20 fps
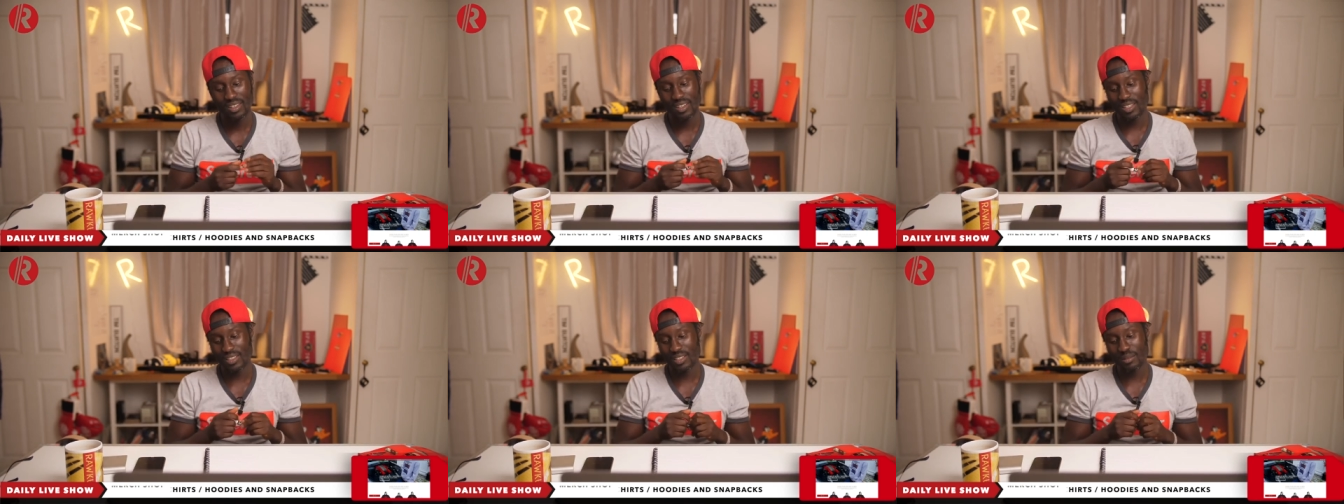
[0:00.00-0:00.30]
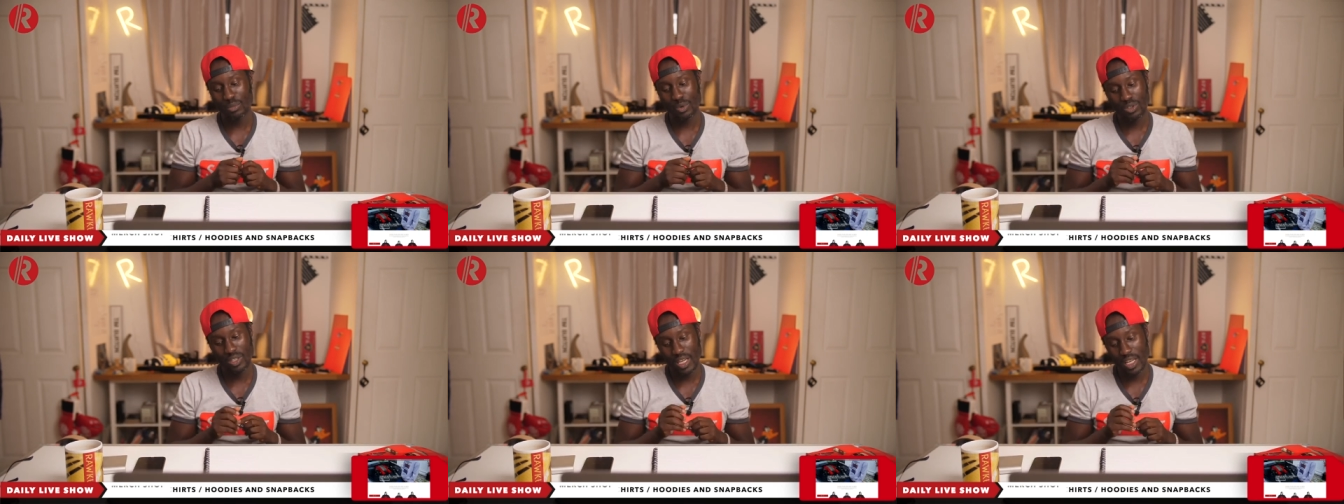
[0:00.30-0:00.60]
Is
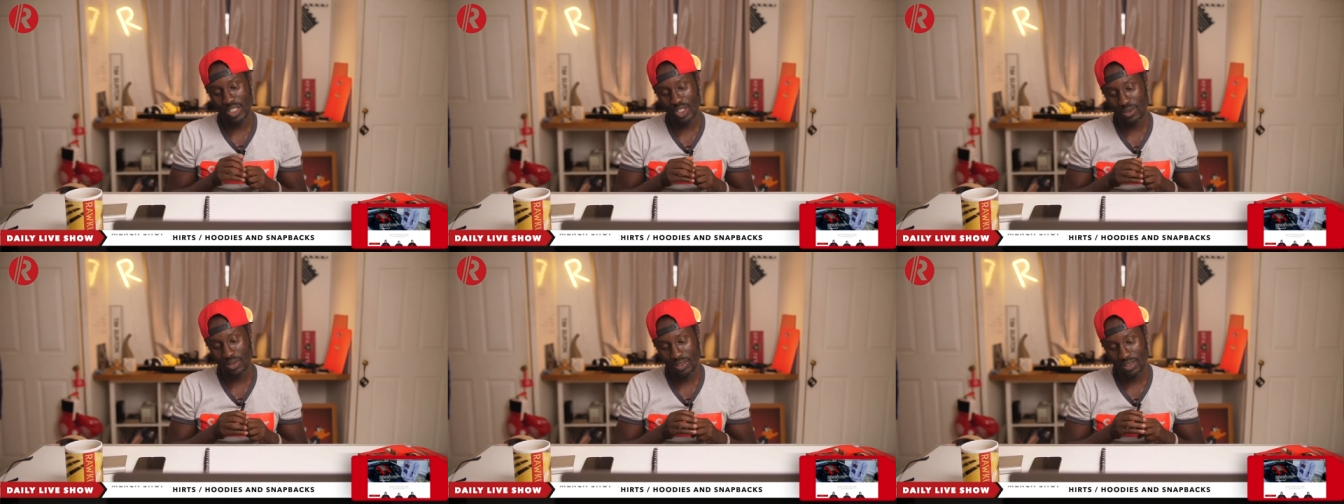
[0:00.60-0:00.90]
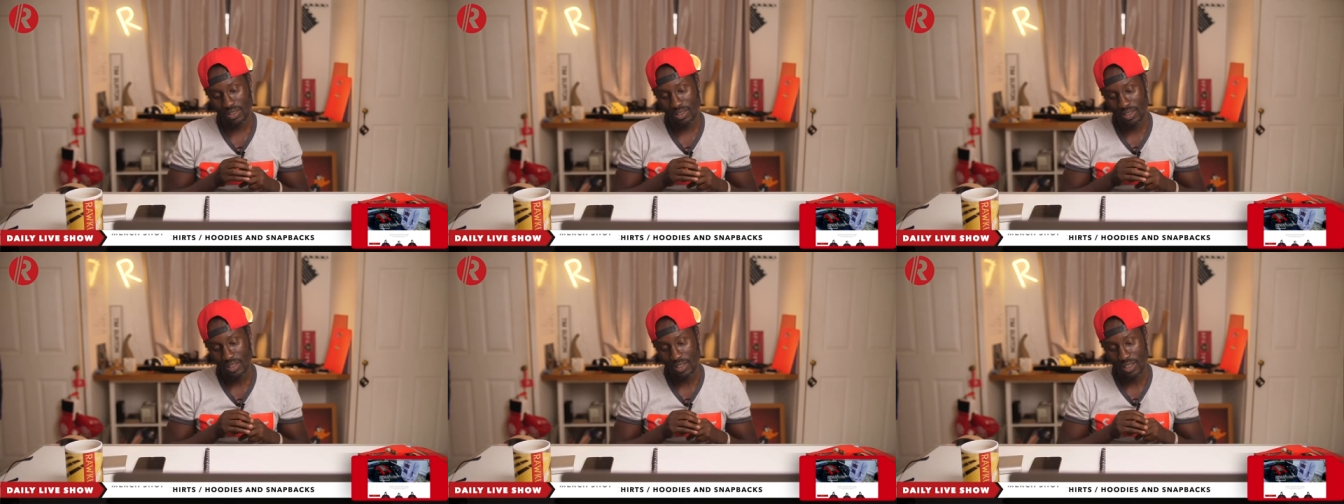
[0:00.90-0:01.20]
it more dangerous?
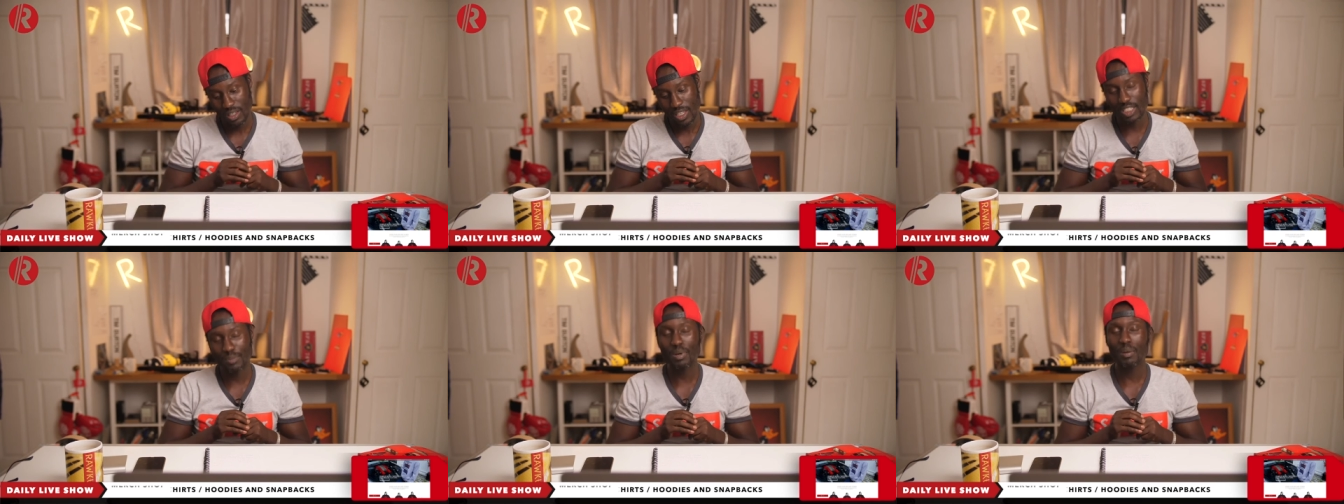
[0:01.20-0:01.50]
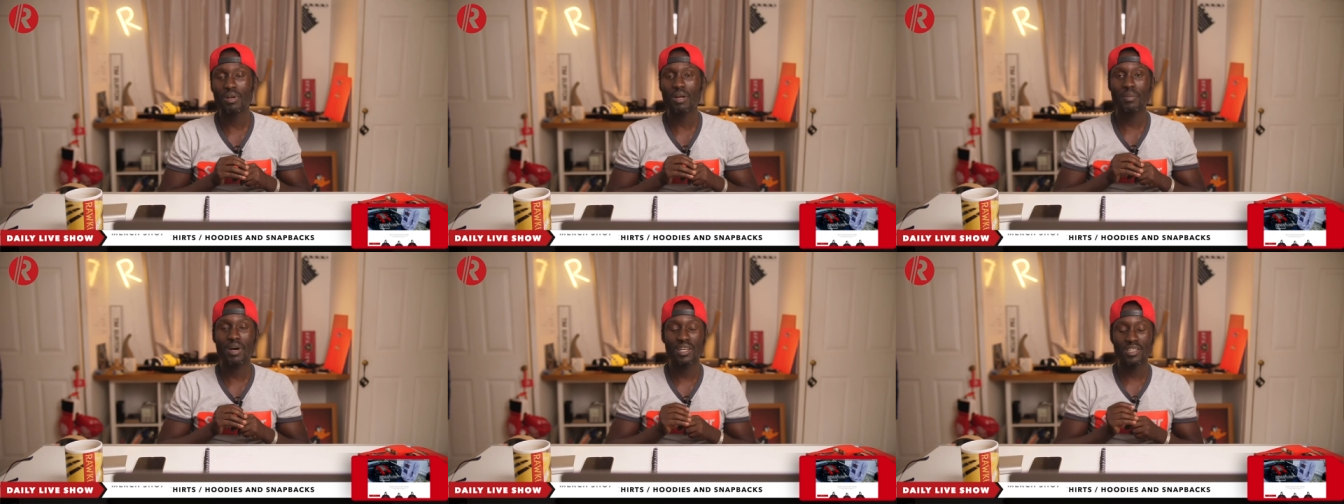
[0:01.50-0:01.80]
It's
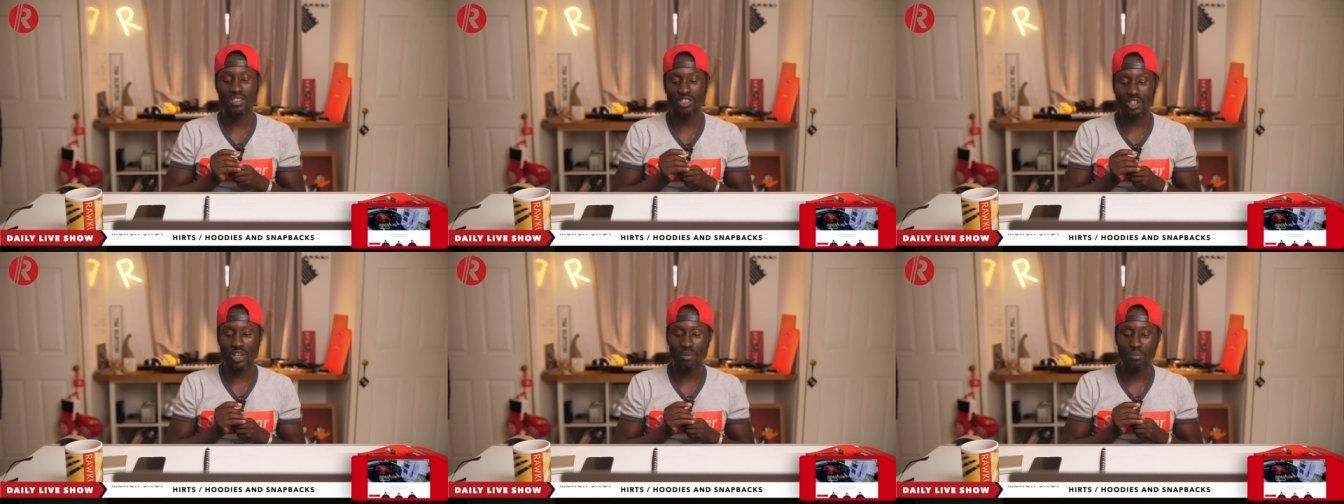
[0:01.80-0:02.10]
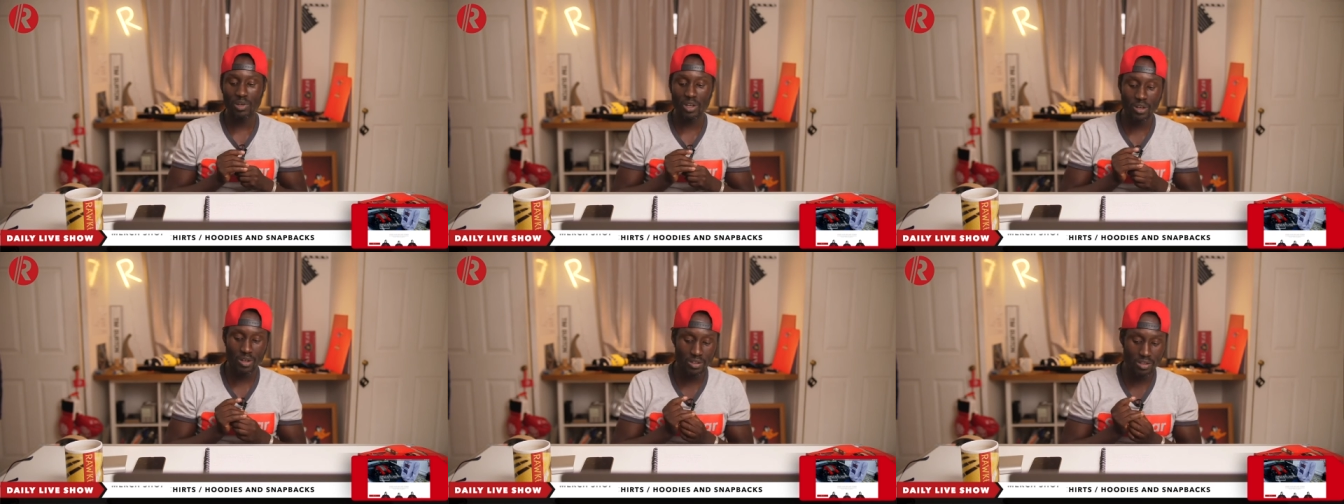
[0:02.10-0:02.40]
probably about the same
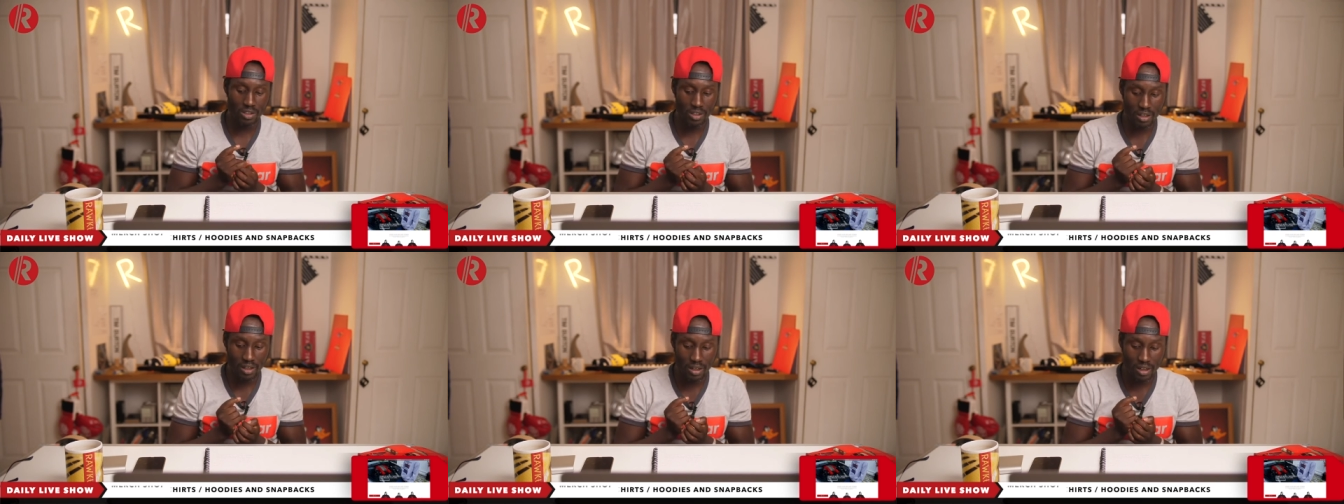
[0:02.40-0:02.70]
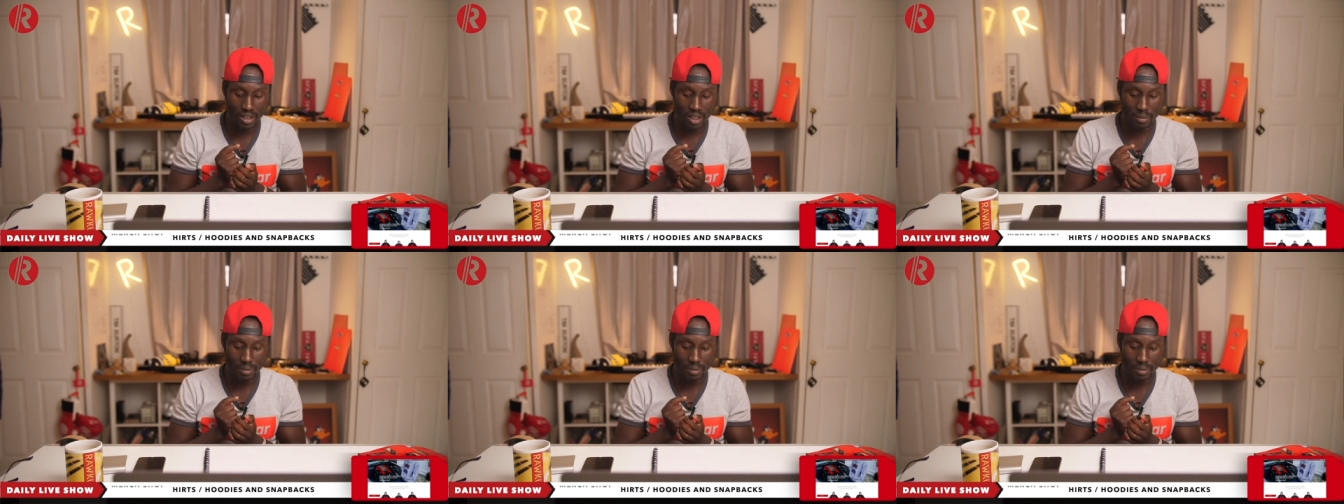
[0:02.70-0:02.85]
because uh,